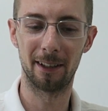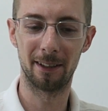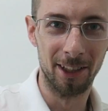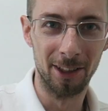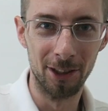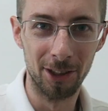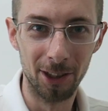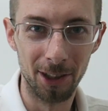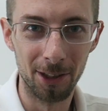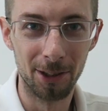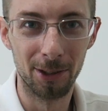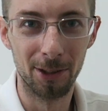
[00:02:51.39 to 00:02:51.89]
And
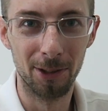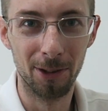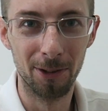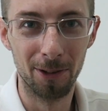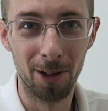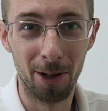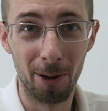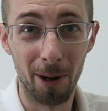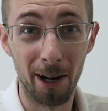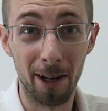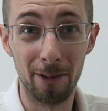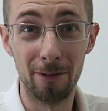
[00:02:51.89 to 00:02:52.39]
just so you
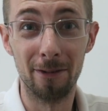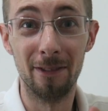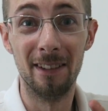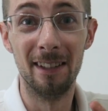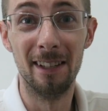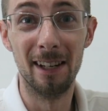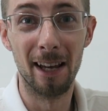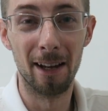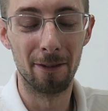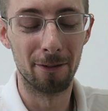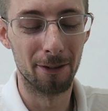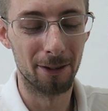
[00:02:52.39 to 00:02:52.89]
know, I've
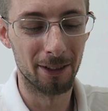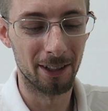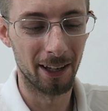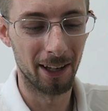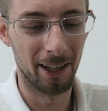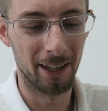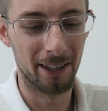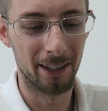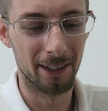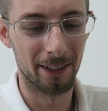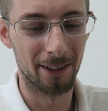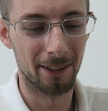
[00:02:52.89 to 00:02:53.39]
never
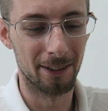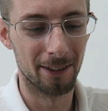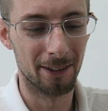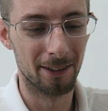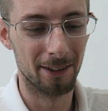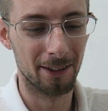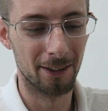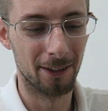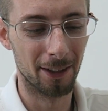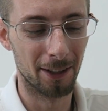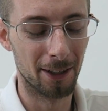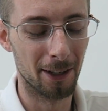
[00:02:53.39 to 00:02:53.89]
taken
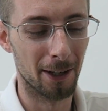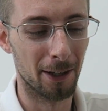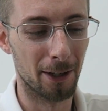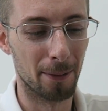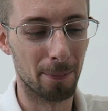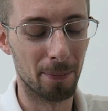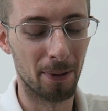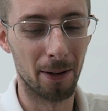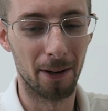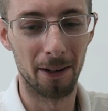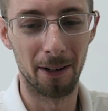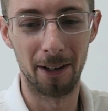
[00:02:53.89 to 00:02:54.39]
the gun
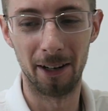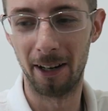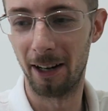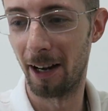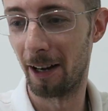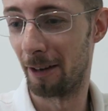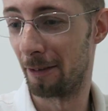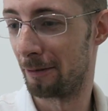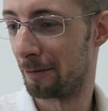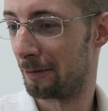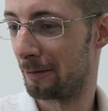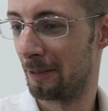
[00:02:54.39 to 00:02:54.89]
apart.
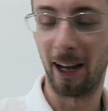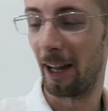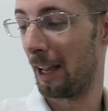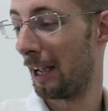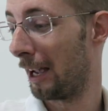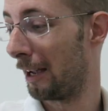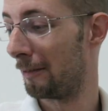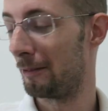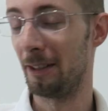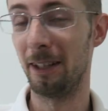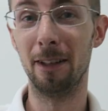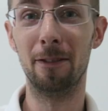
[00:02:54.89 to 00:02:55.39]
I
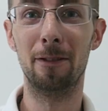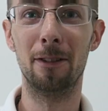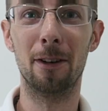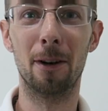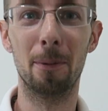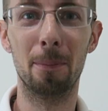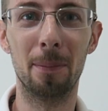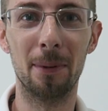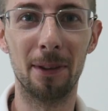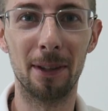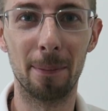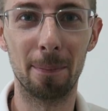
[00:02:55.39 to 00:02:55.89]
haven't even
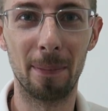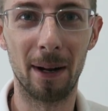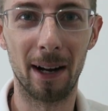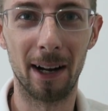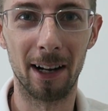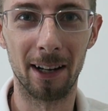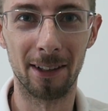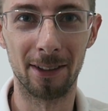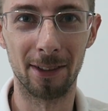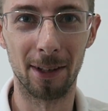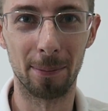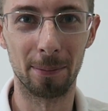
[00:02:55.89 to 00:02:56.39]
opened the
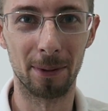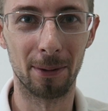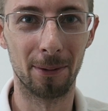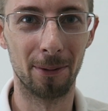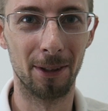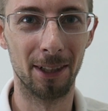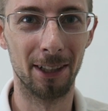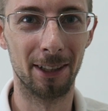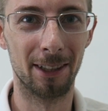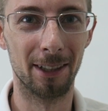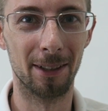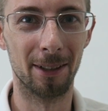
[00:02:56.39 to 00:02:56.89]
box up to
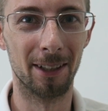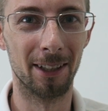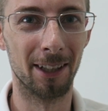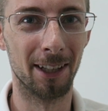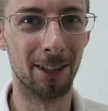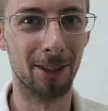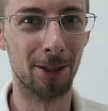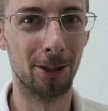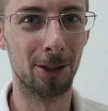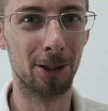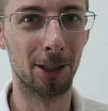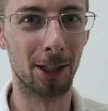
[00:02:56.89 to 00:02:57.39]
read the
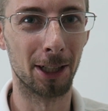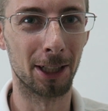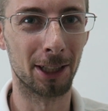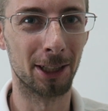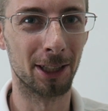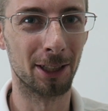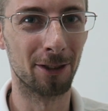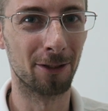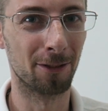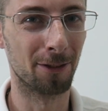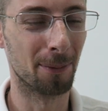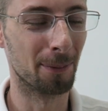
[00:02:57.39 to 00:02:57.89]

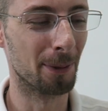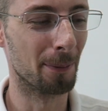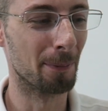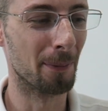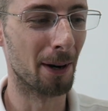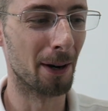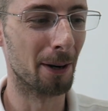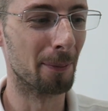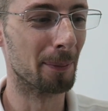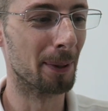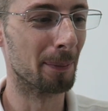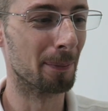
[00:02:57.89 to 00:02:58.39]
instructions from the
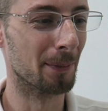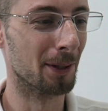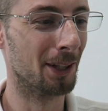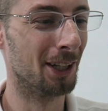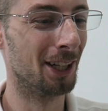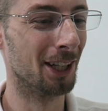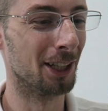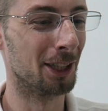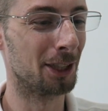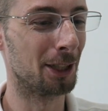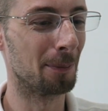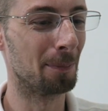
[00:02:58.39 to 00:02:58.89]
Marmot
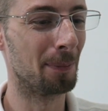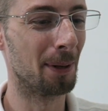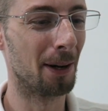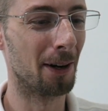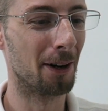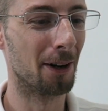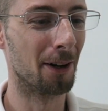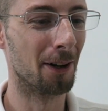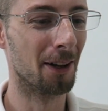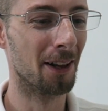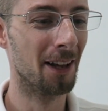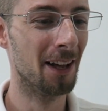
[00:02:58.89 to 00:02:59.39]
Militia
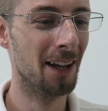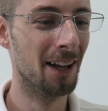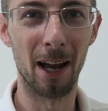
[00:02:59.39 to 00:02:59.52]
barrel.